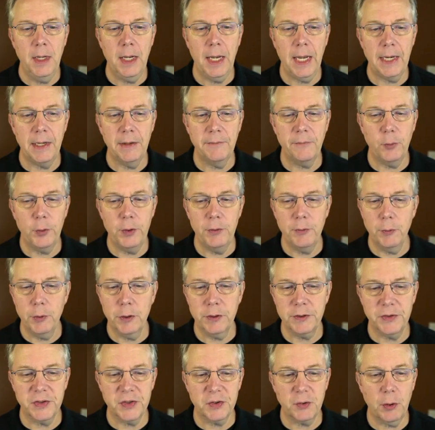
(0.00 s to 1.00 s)
And if we were
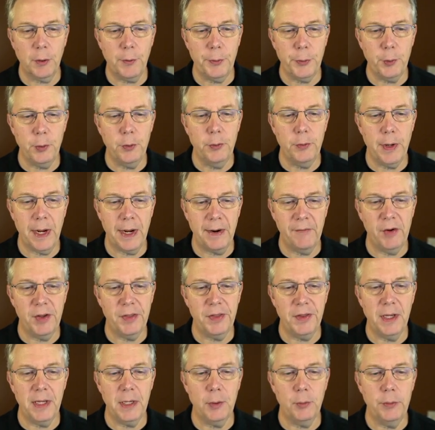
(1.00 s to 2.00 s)
to scroll through
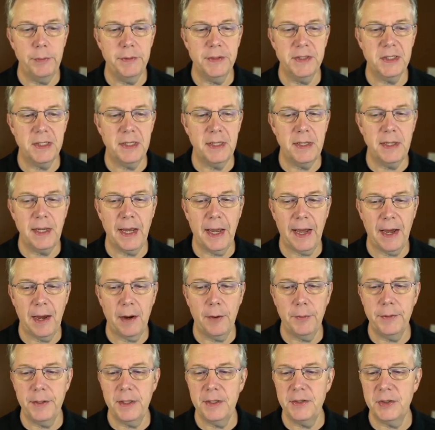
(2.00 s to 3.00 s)
everything, we would see
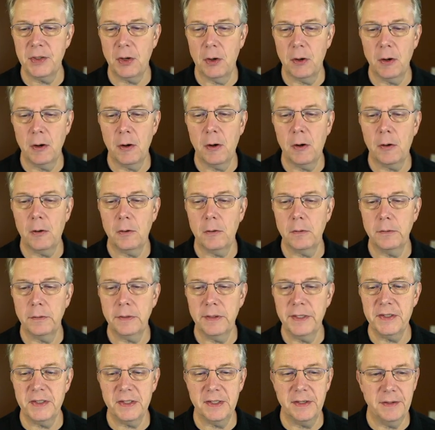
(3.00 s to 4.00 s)
how these are all
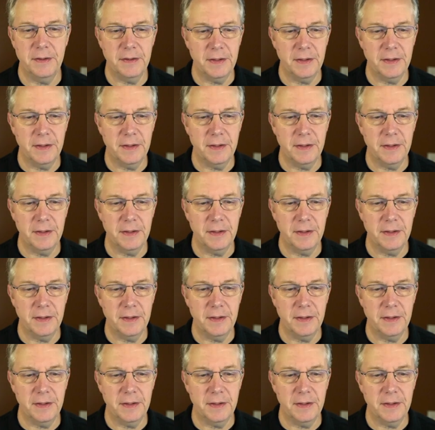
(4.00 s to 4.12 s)
listed.